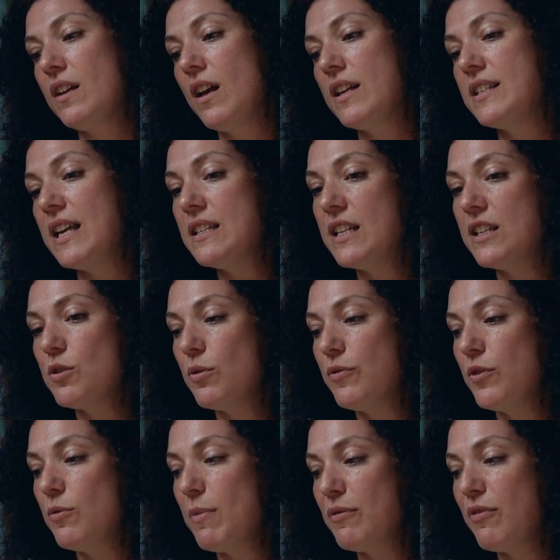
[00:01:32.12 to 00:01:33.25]
I sent it to a
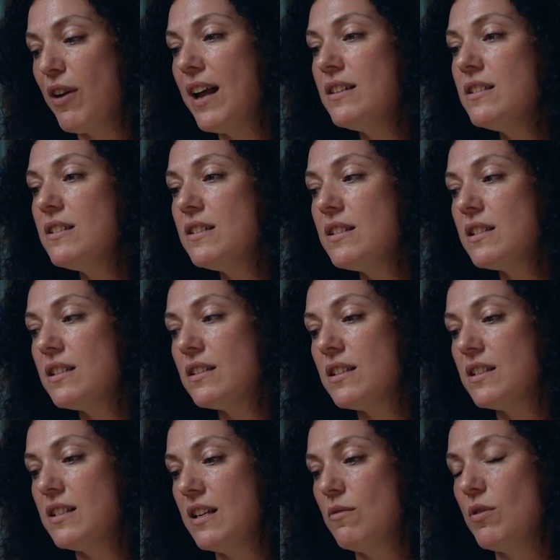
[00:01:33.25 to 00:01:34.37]
few of my friends
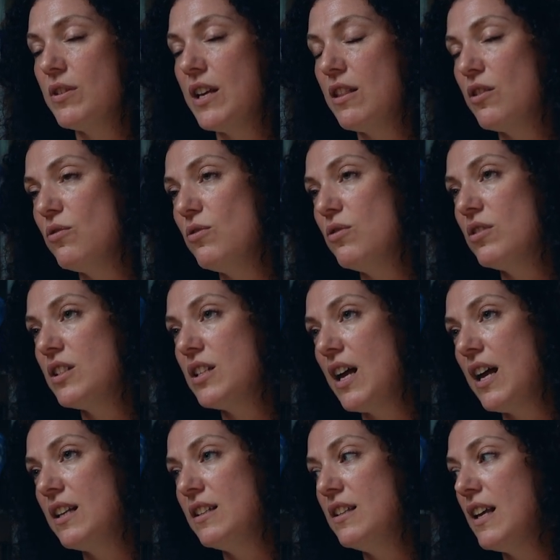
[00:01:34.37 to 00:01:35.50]
to see what they thought,
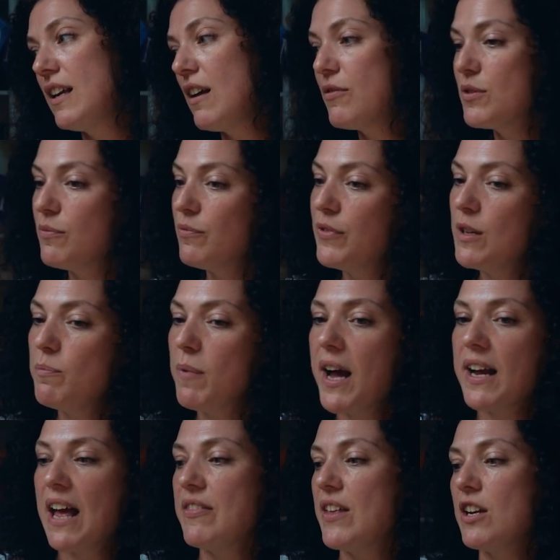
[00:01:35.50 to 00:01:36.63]
and they gave some
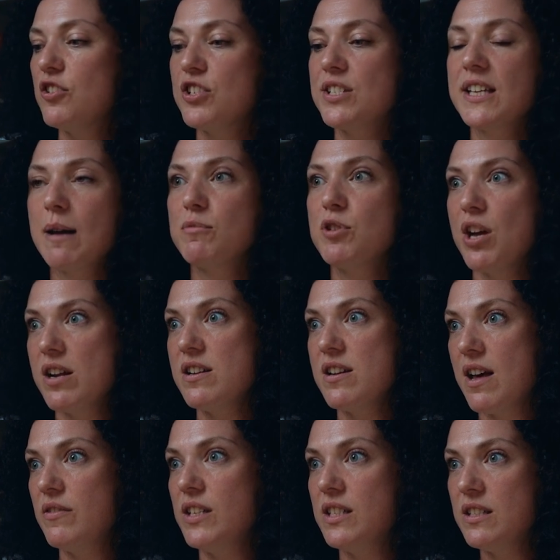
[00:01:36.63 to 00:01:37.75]
feedback. And then I just kept churning
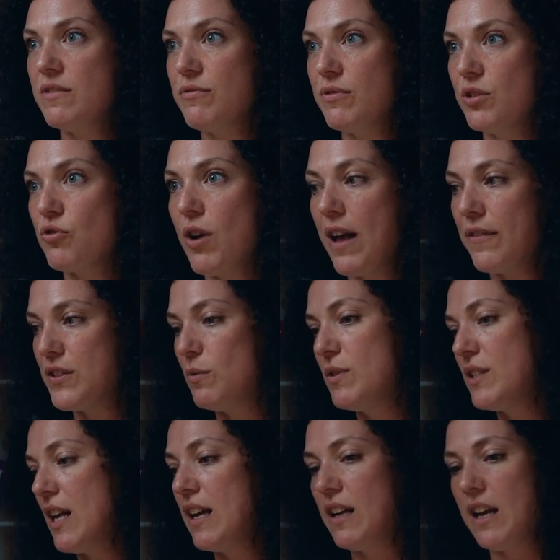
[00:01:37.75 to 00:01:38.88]
out these different drafts. It
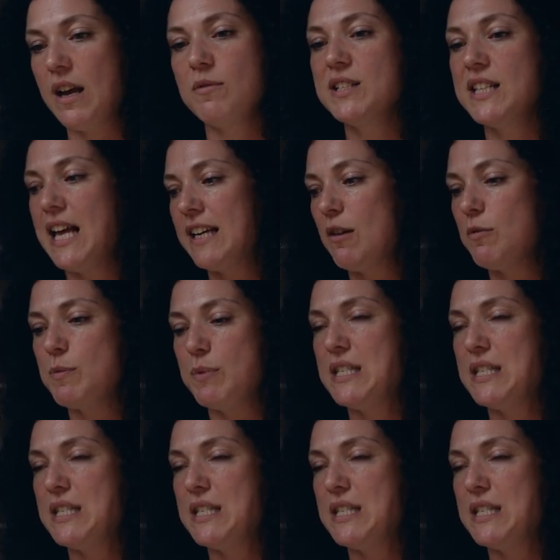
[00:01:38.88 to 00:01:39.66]
was like I was